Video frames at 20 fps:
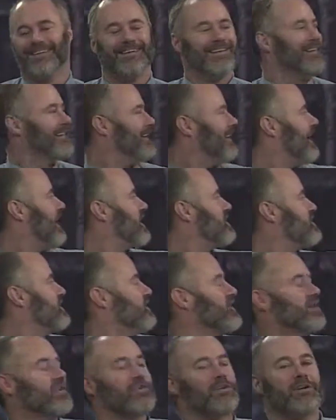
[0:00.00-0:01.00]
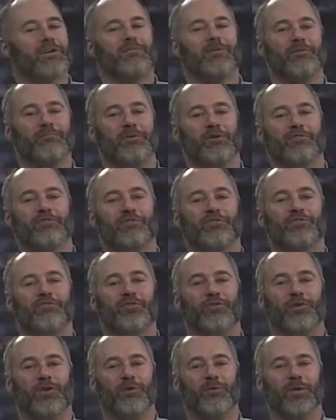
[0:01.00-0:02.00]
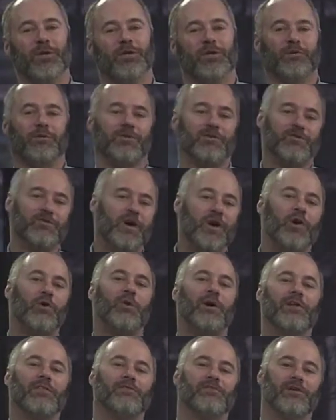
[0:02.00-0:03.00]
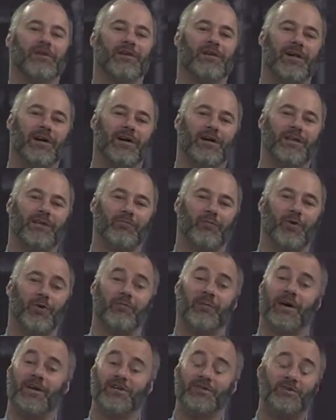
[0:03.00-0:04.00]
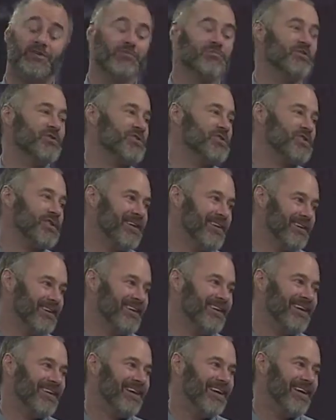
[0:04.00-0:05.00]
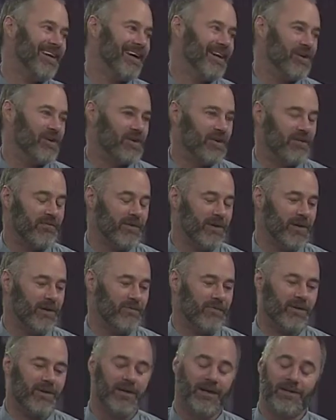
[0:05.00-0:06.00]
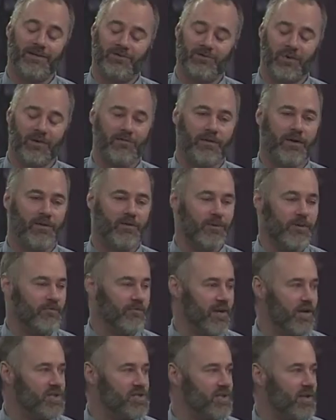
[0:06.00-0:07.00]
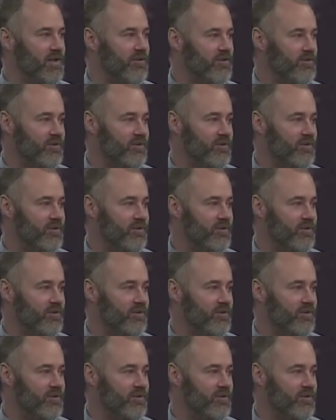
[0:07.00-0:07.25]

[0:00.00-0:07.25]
um, Actually, you can look at my beautiful studio window, and it's not quite 3 o'clock in the morning, but I do appreciate uh, your coming up. And I just want to remind everybody Mike Johns